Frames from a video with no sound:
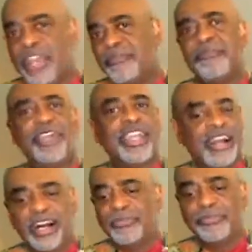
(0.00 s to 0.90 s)

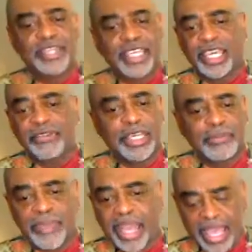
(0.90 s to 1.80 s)
every
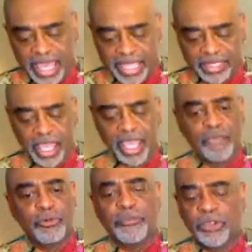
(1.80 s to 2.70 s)
unforgiving mind,
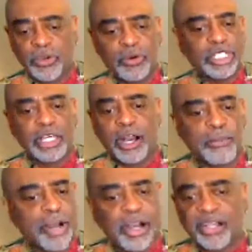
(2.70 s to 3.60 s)
with yours
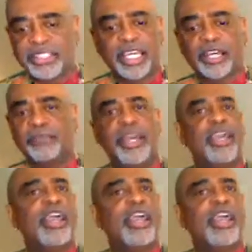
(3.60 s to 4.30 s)
among them.